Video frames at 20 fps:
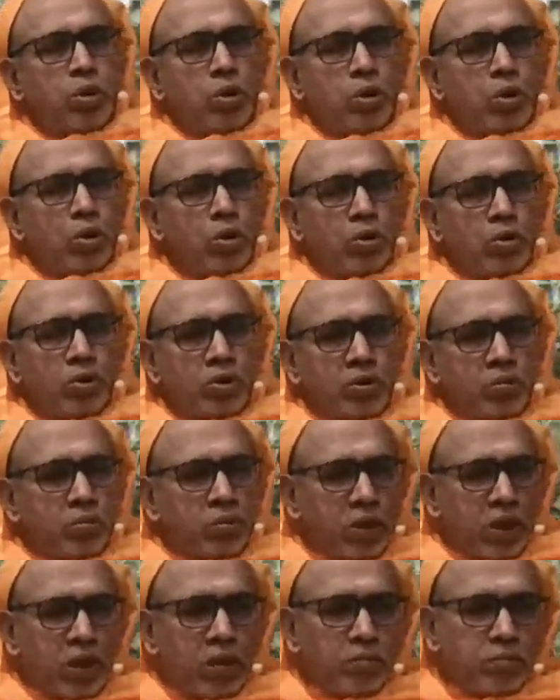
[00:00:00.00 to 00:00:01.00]
So
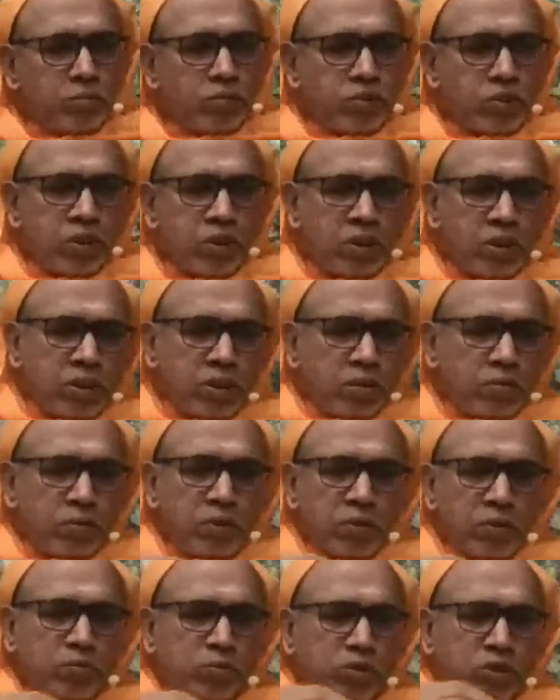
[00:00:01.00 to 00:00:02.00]
sometimes
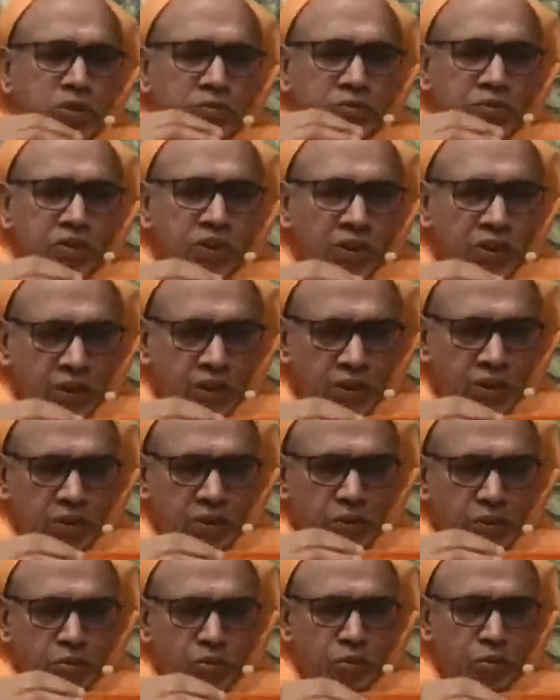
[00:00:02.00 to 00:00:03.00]
it becomes
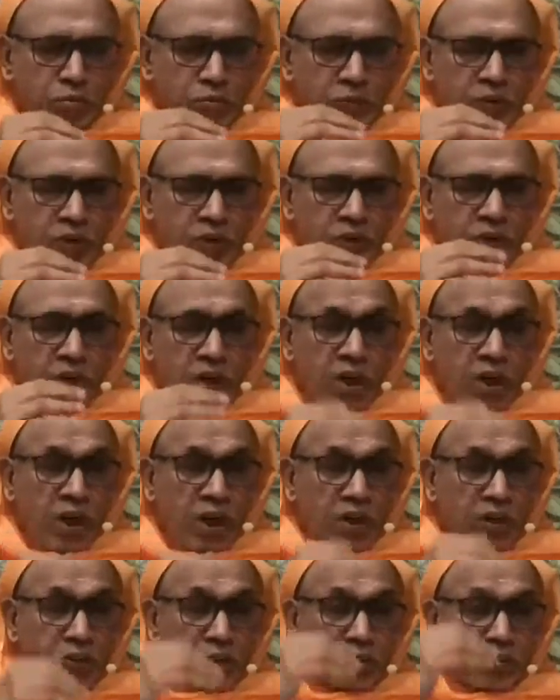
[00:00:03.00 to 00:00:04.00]
difficult to speak
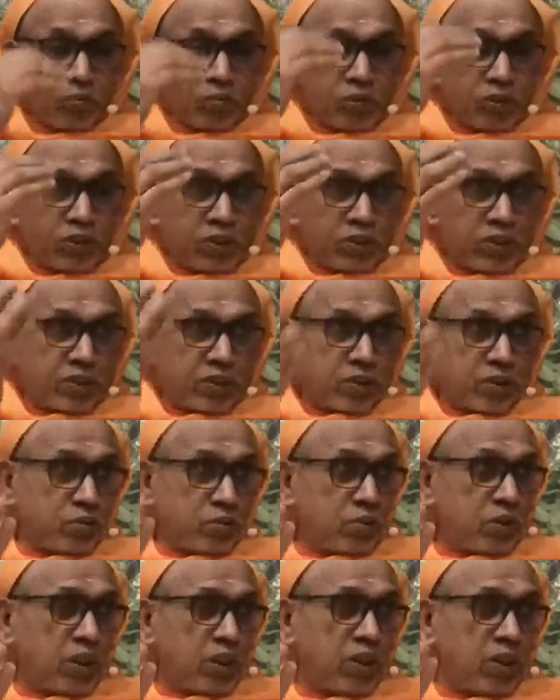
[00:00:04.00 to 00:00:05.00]
harsh words
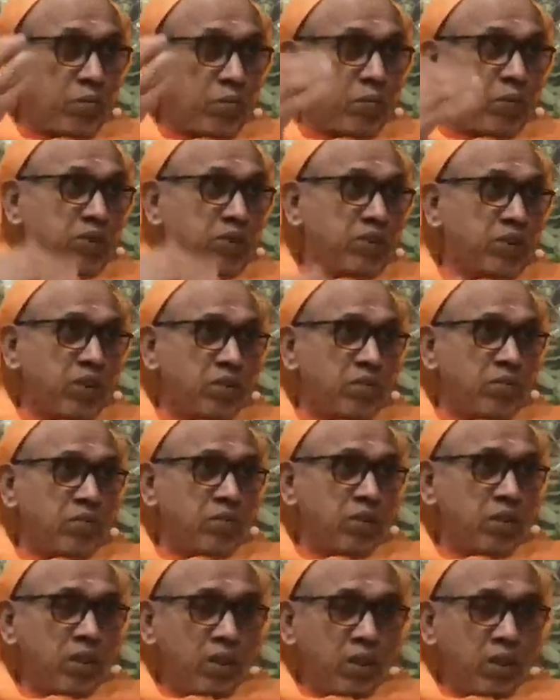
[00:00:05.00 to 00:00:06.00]
to the other person.
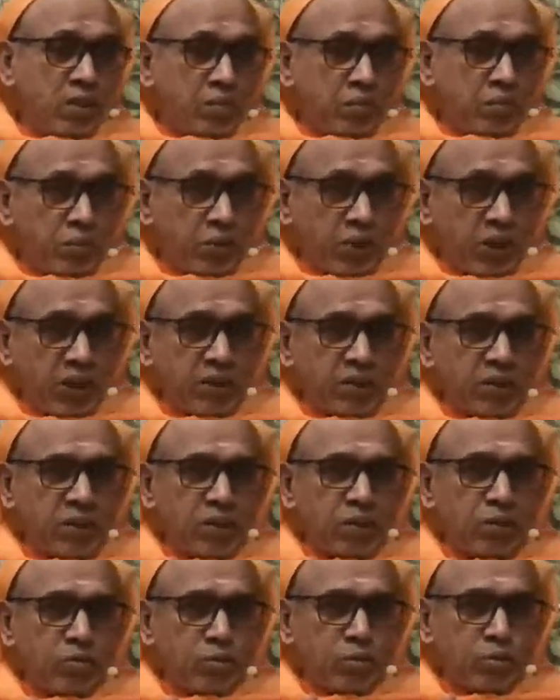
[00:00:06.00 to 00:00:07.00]
Because
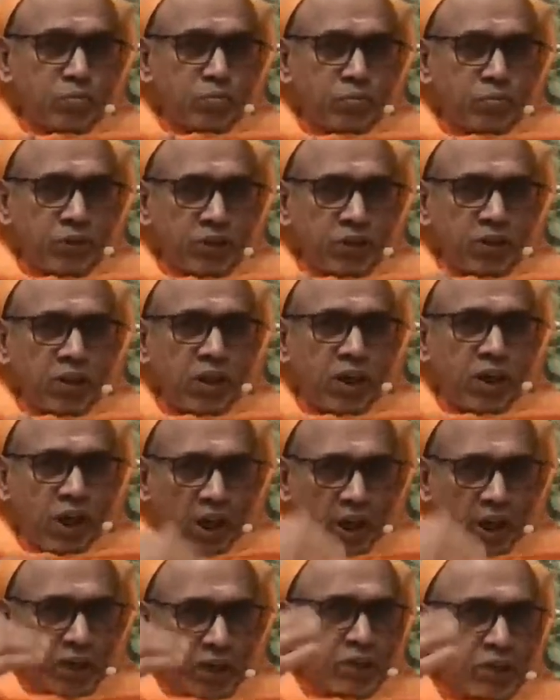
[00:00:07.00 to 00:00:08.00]
to speak
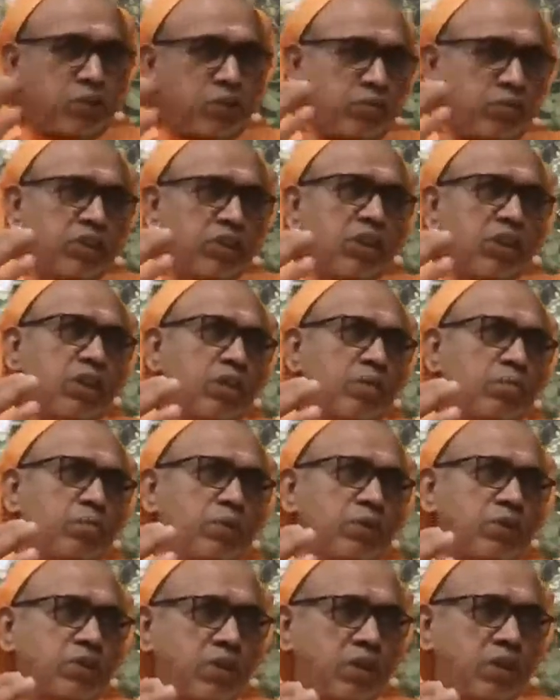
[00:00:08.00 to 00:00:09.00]
harsh with the other
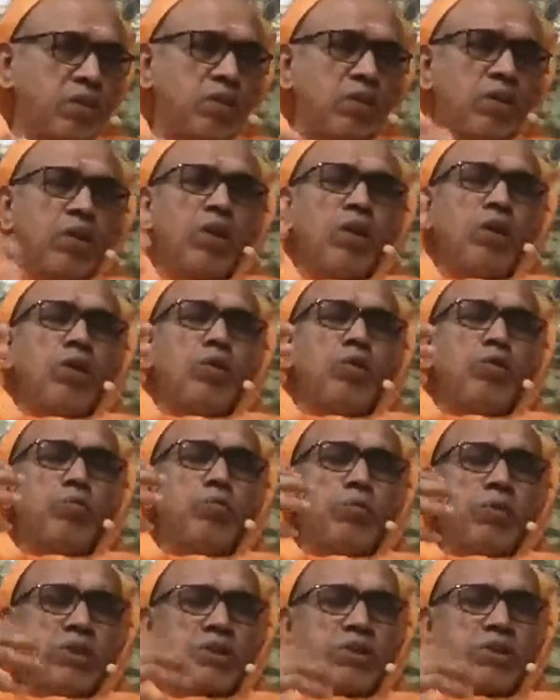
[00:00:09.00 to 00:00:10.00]
person,
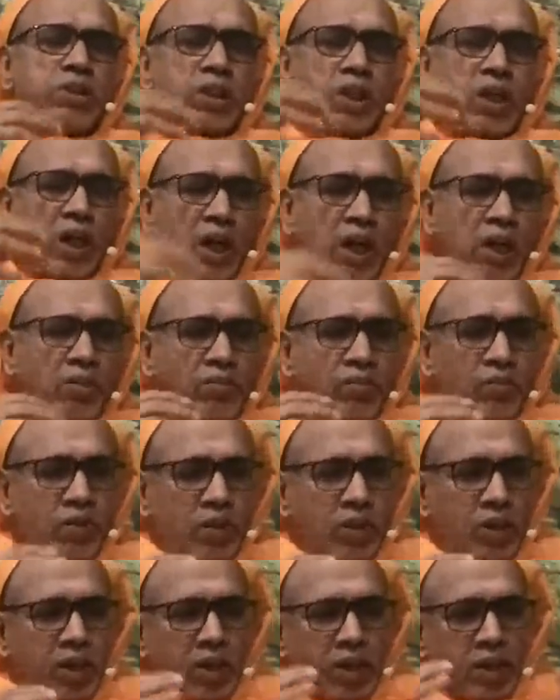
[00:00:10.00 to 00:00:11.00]
you must have
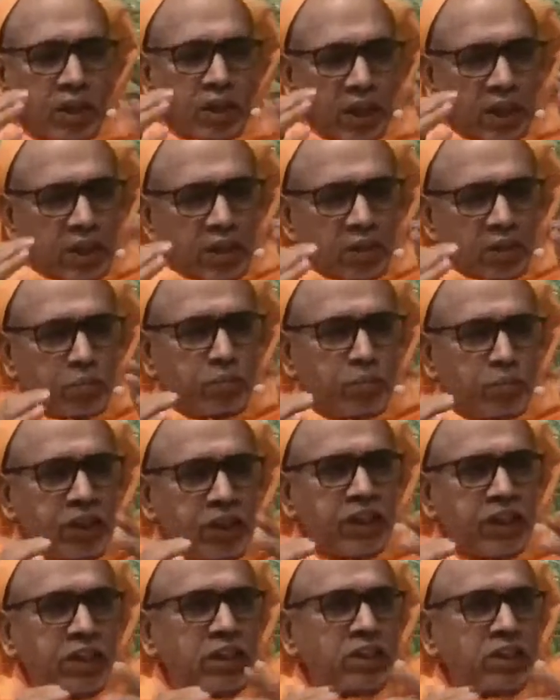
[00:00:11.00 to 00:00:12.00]
a kind of
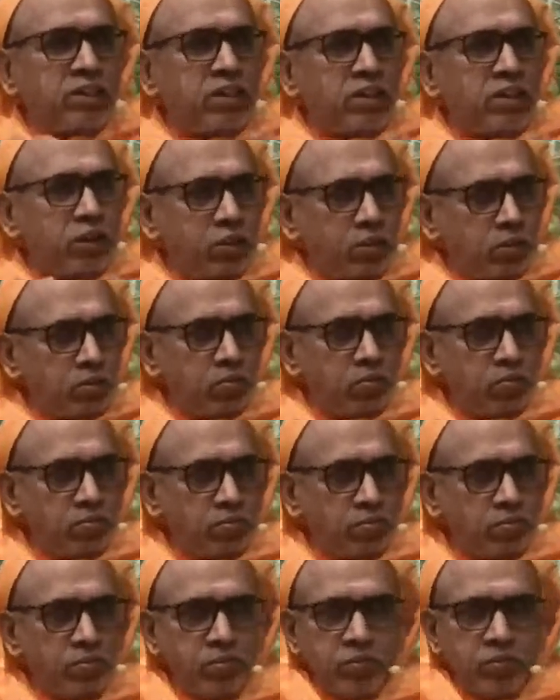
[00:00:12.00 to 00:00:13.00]
pettiness in you
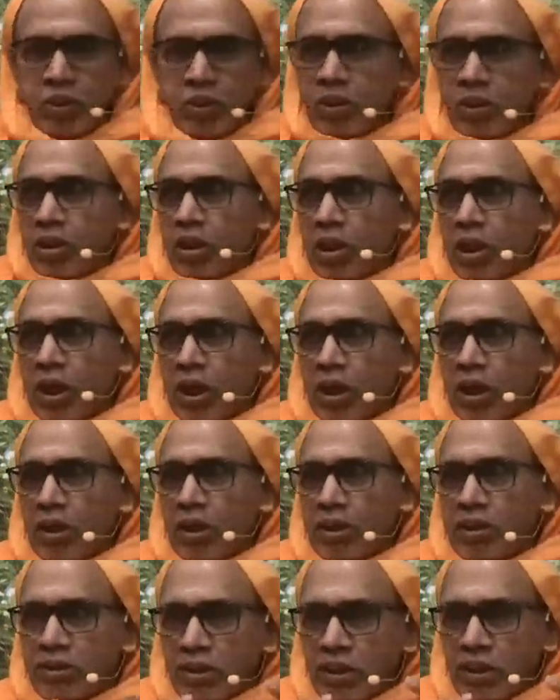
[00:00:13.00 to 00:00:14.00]

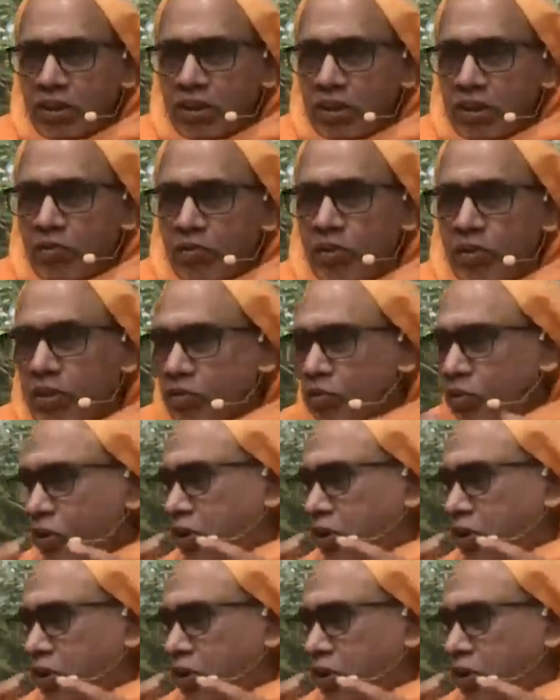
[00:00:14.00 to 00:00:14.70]
and a sense of